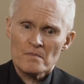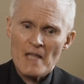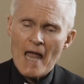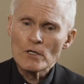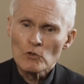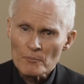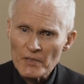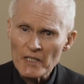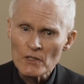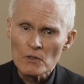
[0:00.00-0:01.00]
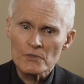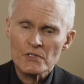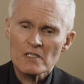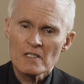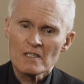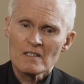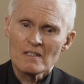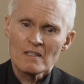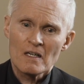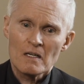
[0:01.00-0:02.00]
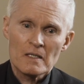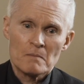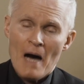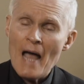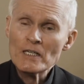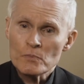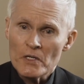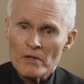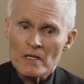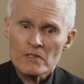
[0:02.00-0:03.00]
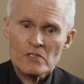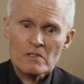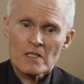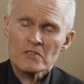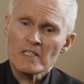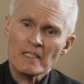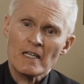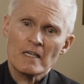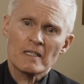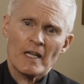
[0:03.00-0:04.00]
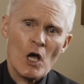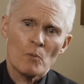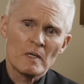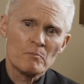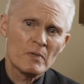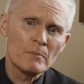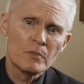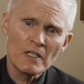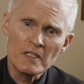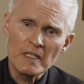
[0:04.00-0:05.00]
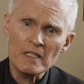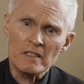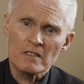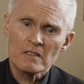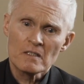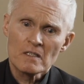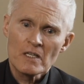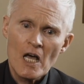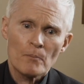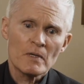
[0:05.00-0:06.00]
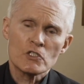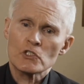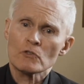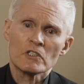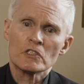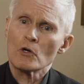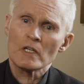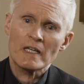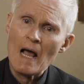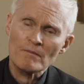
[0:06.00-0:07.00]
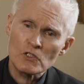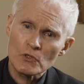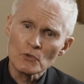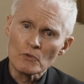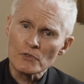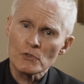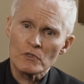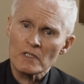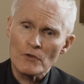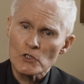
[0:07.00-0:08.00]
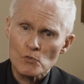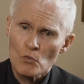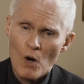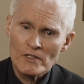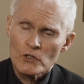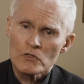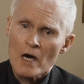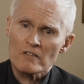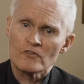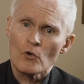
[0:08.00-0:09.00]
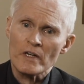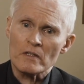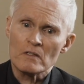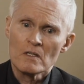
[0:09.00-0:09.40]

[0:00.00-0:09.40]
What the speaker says: annual appeals, in my experience, they're dedicated to helping people in need, helping children go to Catholic schools who otherwise could not afford it,